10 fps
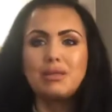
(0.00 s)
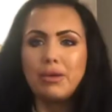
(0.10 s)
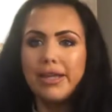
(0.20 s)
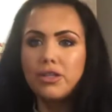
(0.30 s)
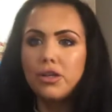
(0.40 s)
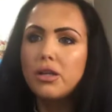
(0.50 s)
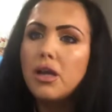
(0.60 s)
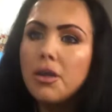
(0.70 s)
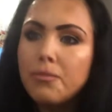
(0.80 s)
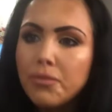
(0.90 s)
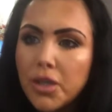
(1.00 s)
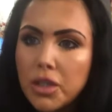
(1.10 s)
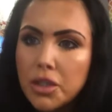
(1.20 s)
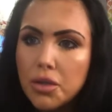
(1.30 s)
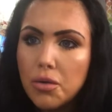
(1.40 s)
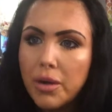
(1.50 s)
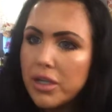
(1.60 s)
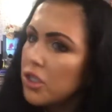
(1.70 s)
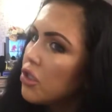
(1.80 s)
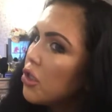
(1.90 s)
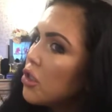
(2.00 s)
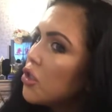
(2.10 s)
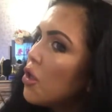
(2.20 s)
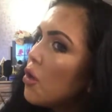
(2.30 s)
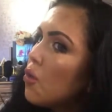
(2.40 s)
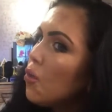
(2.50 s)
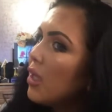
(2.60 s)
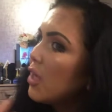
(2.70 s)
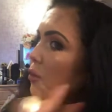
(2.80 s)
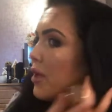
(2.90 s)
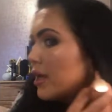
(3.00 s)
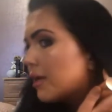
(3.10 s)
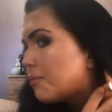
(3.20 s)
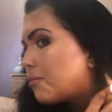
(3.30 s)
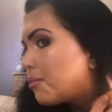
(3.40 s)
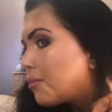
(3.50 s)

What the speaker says: and see what he's doing. So it just looks really, really